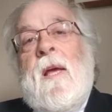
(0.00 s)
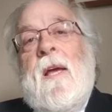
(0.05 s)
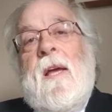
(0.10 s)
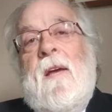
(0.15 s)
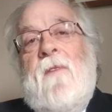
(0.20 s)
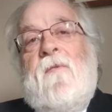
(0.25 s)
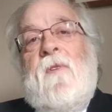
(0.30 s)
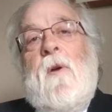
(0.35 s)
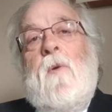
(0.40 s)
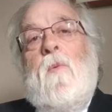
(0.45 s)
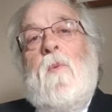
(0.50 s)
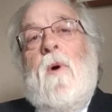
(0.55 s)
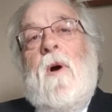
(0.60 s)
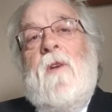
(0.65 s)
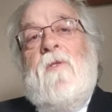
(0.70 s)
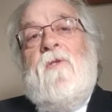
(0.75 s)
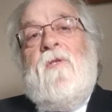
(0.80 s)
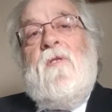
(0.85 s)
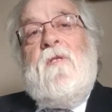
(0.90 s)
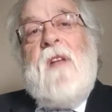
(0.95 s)
If it
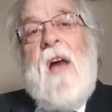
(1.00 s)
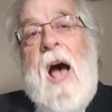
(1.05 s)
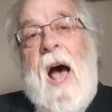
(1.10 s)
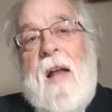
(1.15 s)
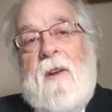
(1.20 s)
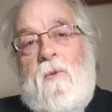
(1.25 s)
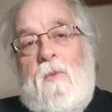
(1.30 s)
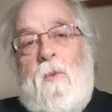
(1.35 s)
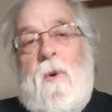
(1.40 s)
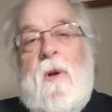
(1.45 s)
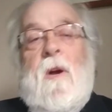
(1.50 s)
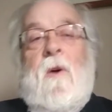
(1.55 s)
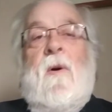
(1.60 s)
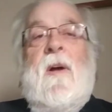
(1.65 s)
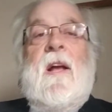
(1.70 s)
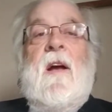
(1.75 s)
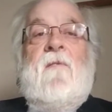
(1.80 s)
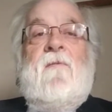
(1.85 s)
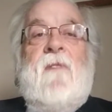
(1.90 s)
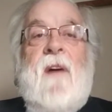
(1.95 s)
was not
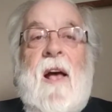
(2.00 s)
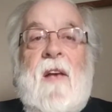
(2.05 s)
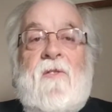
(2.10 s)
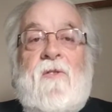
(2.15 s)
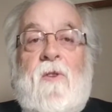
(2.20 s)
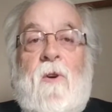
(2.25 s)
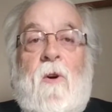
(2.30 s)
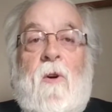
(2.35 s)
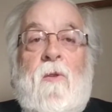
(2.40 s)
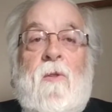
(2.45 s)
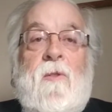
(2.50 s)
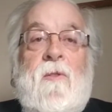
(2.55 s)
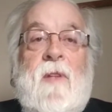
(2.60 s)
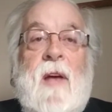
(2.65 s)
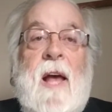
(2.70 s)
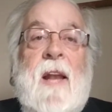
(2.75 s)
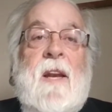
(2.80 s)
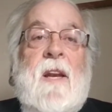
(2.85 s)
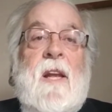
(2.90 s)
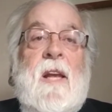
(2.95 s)
really a vessel,
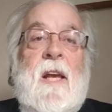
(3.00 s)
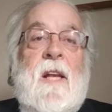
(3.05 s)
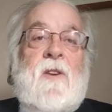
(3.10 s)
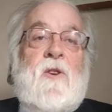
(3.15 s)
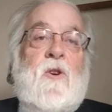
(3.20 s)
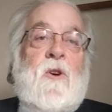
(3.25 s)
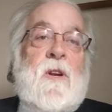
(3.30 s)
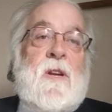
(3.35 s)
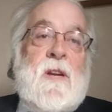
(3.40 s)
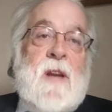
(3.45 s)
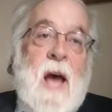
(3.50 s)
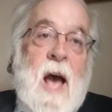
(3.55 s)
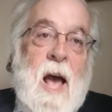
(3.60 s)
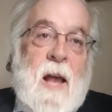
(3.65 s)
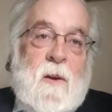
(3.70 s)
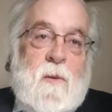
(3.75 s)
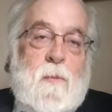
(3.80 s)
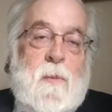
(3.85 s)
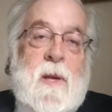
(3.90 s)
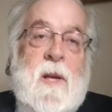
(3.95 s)
then it could
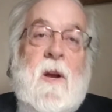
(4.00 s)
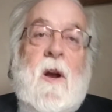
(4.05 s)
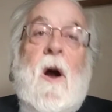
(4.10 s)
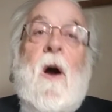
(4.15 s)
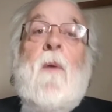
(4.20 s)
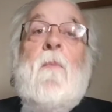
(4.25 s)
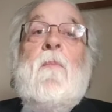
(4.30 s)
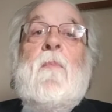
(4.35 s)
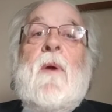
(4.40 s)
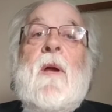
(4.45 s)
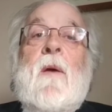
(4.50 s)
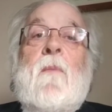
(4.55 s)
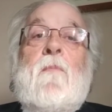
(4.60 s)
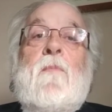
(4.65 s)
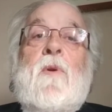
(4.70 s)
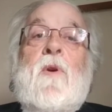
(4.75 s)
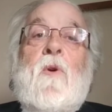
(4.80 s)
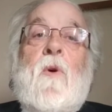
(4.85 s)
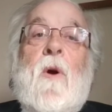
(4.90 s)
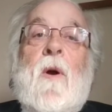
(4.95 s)
not become
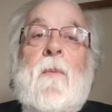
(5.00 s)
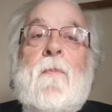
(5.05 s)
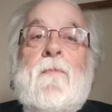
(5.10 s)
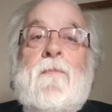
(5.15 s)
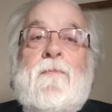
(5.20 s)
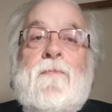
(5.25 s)
impure.